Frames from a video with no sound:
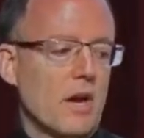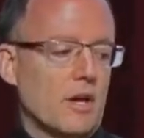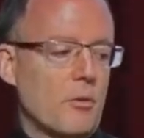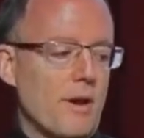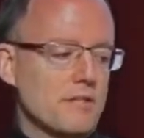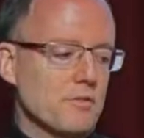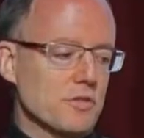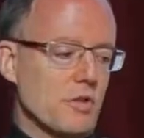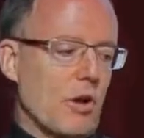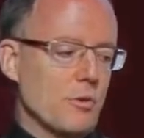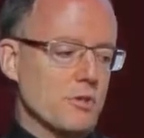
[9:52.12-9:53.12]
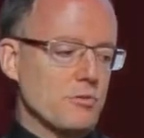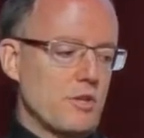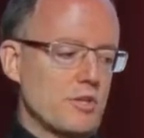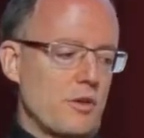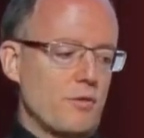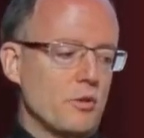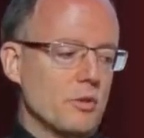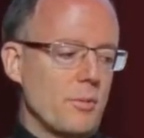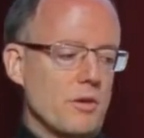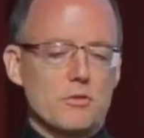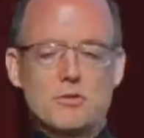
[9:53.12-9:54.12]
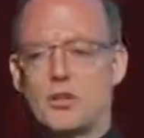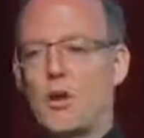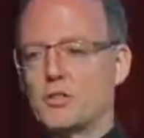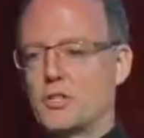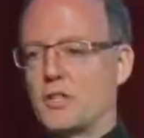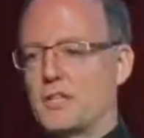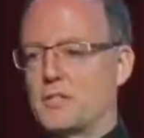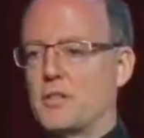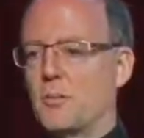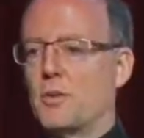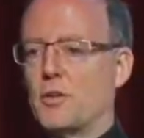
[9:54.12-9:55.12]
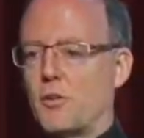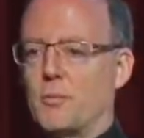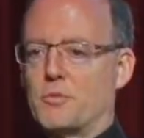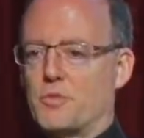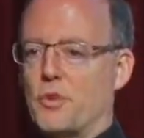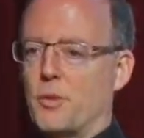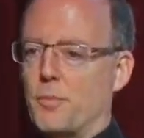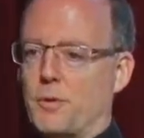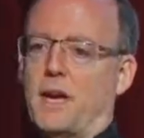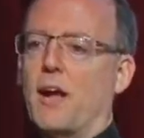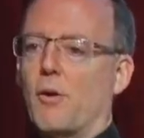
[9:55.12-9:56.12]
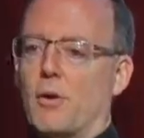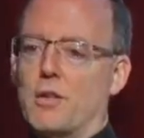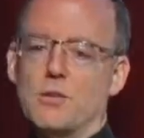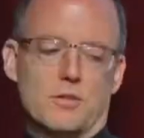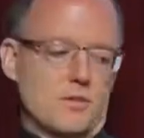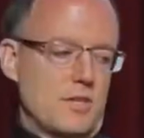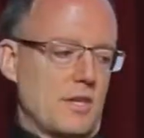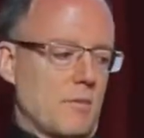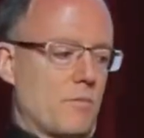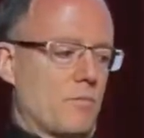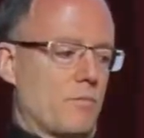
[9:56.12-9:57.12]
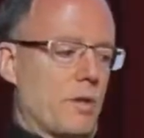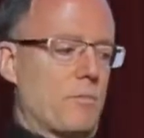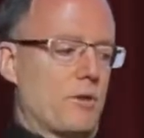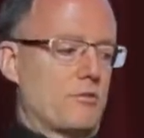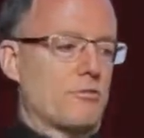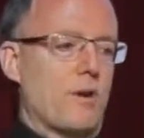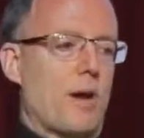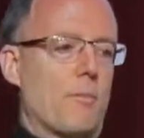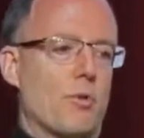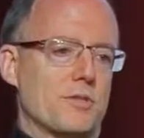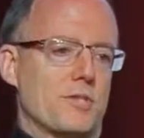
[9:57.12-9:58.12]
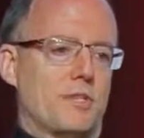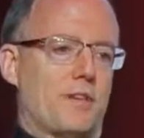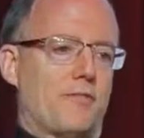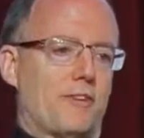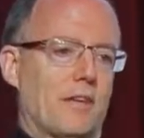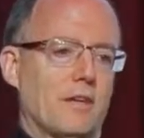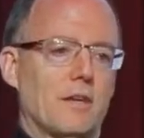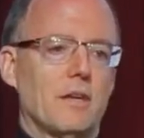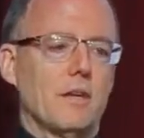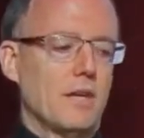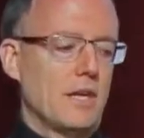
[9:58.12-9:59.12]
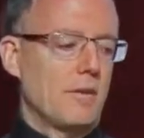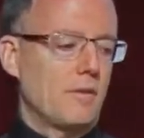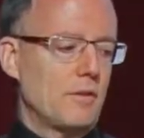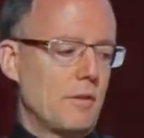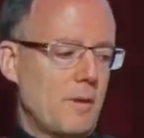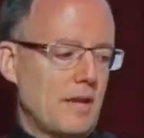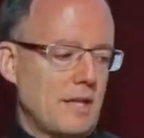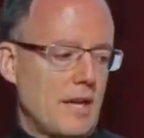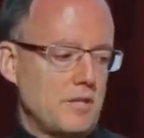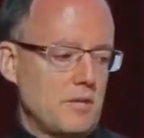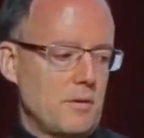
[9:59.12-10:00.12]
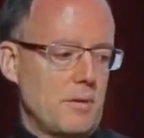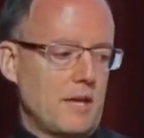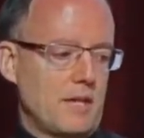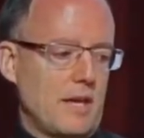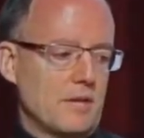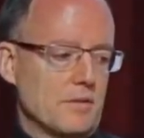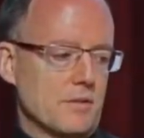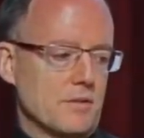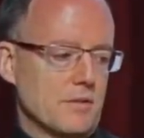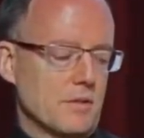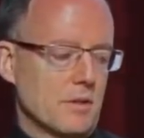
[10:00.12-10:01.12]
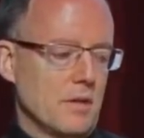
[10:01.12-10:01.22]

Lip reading: Aggressive salt restriction: if you limit your salt to less than 1 milligram of sodium per calorie, you can see a blood pressure drop more significant even than medication in many cases.